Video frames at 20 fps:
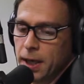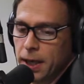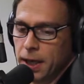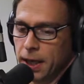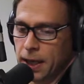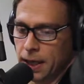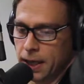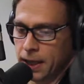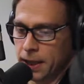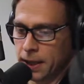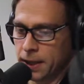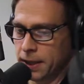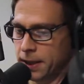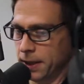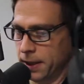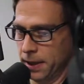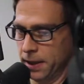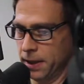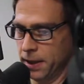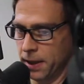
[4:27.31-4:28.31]
And,
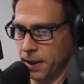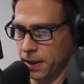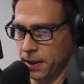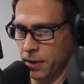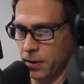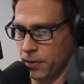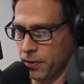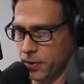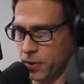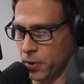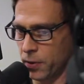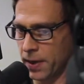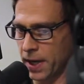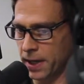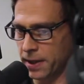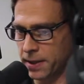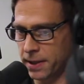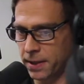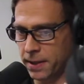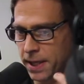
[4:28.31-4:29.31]
so
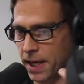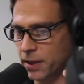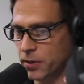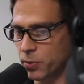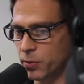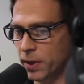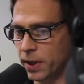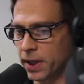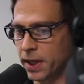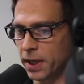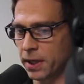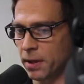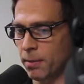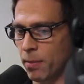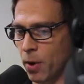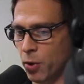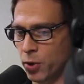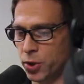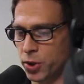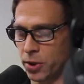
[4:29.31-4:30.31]
that's really an
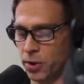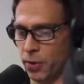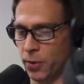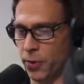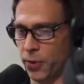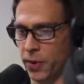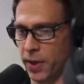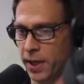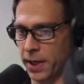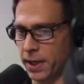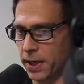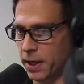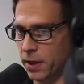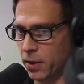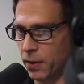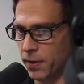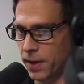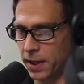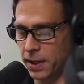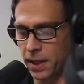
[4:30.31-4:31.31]
emotional thing,
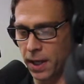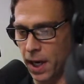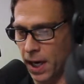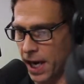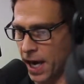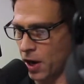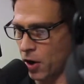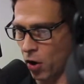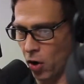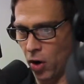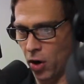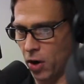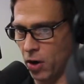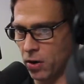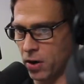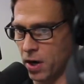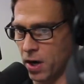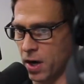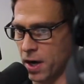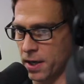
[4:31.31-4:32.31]
that at
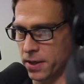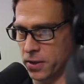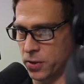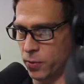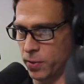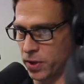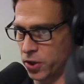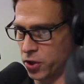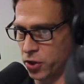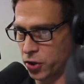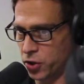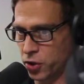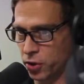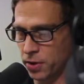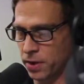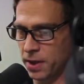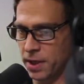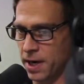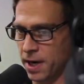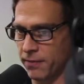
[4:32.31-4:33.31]
all costs, we
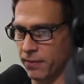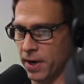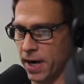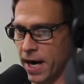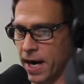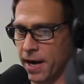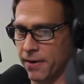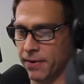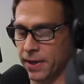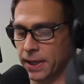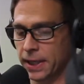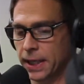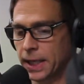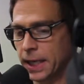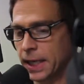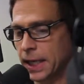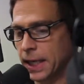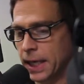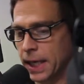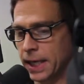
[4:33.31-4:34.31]
should never have it.
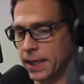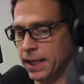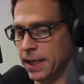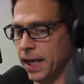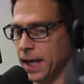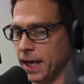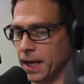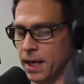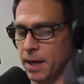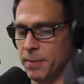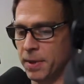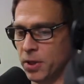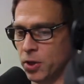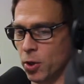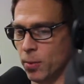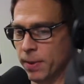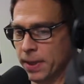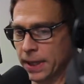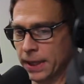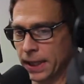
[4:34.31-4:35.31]
And yeah, I mean,
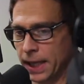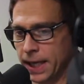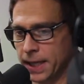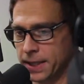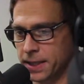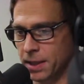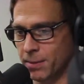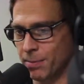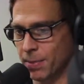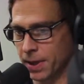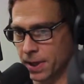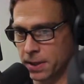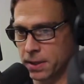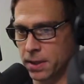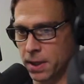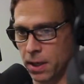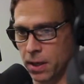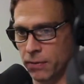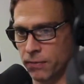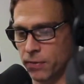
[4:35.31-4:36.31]
nobody likes it, but it's
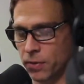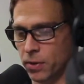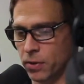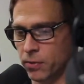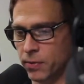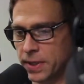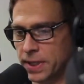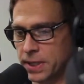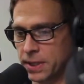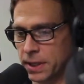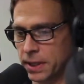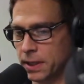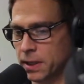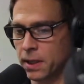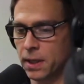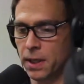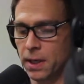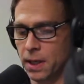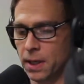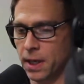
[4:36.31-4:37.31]
there for a reason,
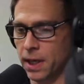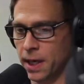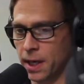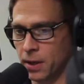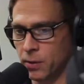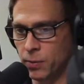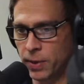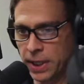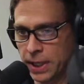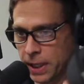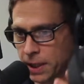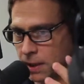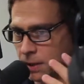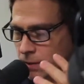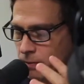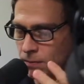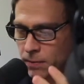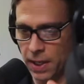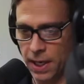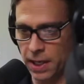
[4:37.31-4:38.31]
and we can,
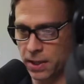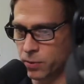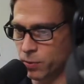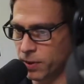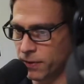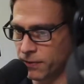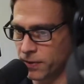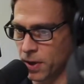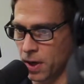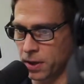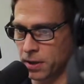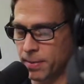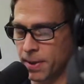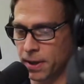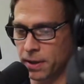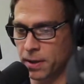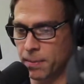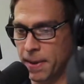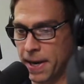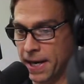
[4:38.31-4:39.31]
as we've talked
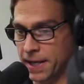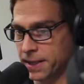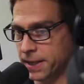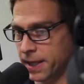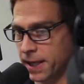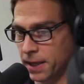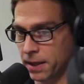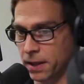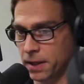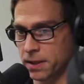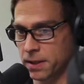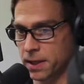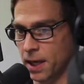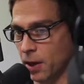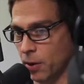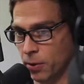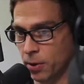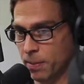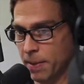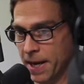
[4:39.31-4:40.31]
about in the past, get the
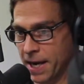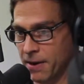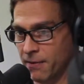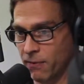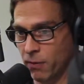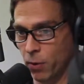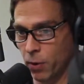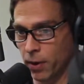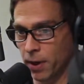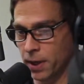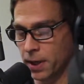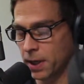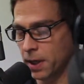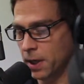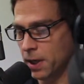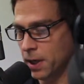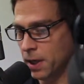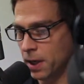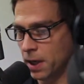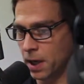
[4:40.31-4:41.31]
seller to pay for it.
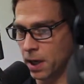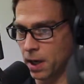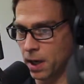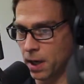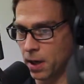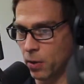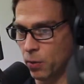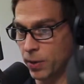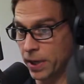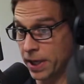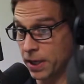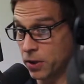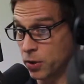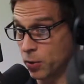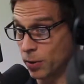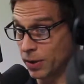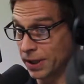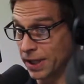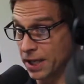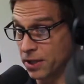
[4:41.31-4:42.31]
We can
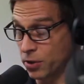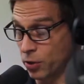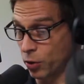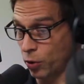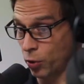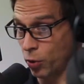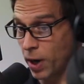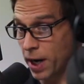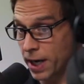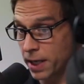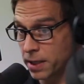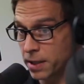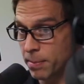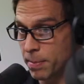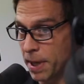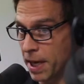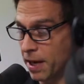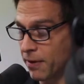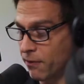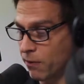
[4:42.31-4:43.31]
do a lender credit to
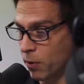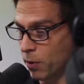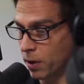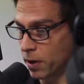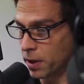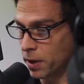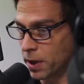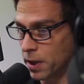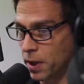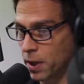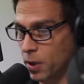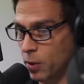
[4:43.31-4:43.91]
pay for it.